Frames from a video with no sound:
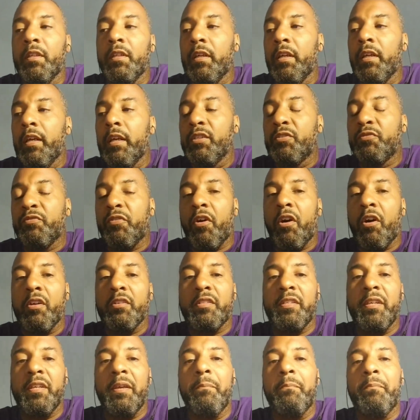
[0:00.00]
As far as
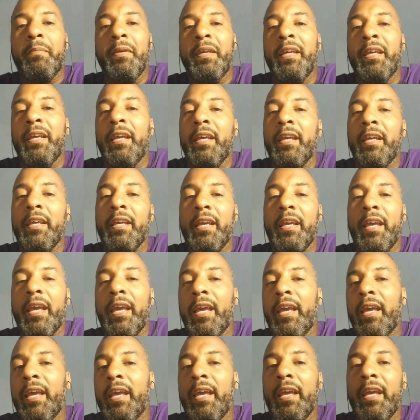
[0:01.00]
him being
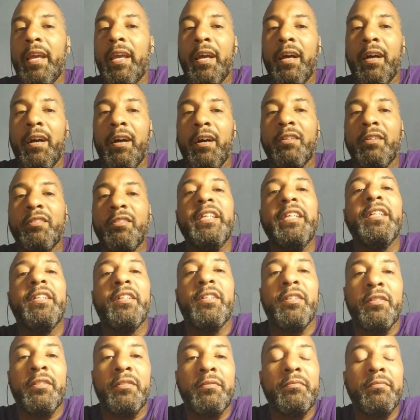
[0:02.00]
a leader,
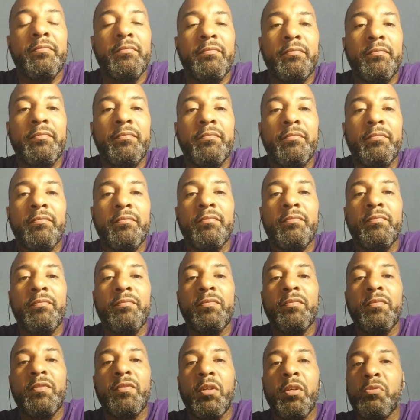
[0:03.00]

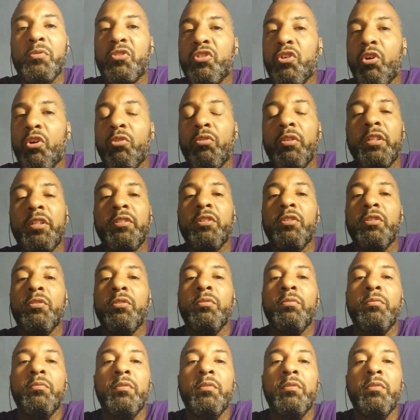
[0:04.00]
it was totally new.